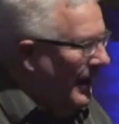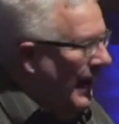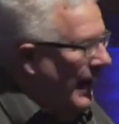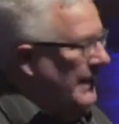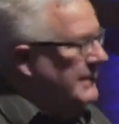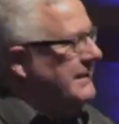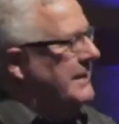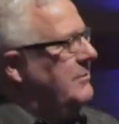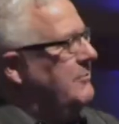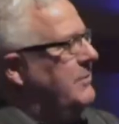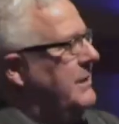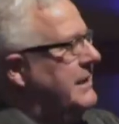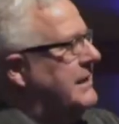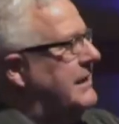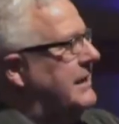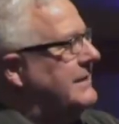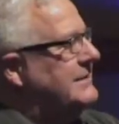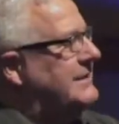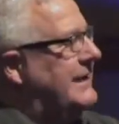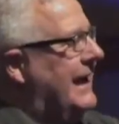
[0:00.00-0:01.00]
And then we
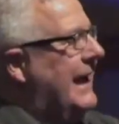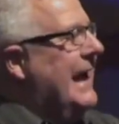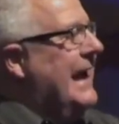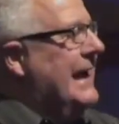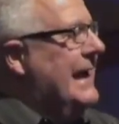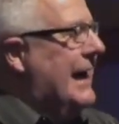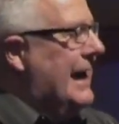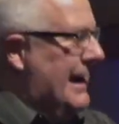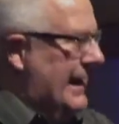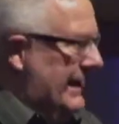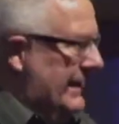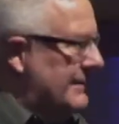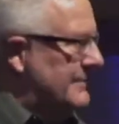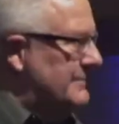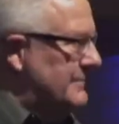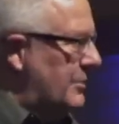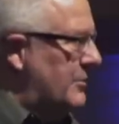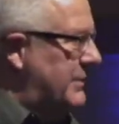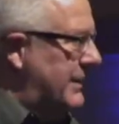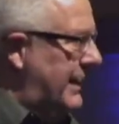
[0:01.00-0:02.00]
get to Ai,
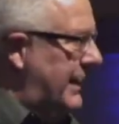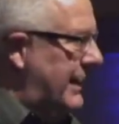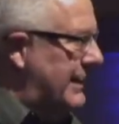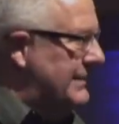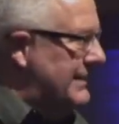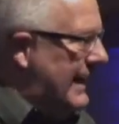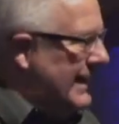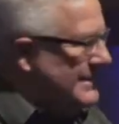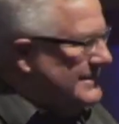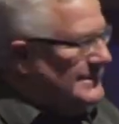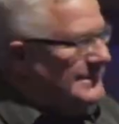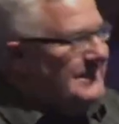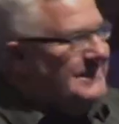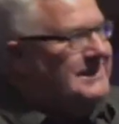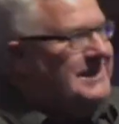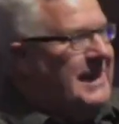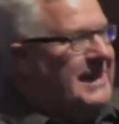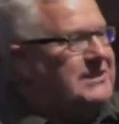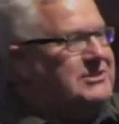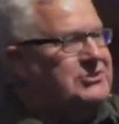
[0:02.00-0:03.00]
okay? That's the
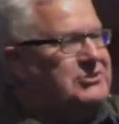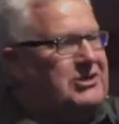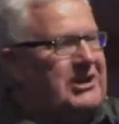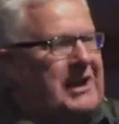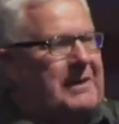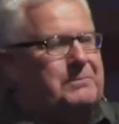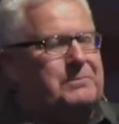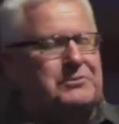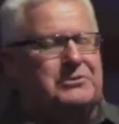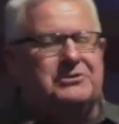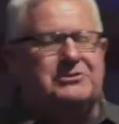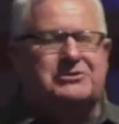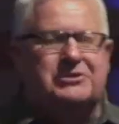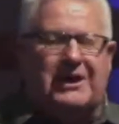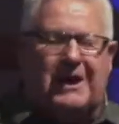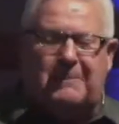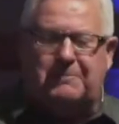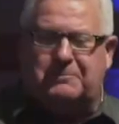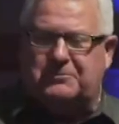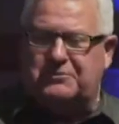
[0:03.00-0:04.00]
next chapter in
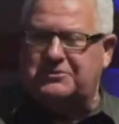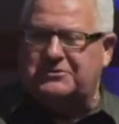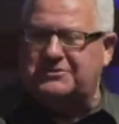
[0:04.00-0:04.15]
chapter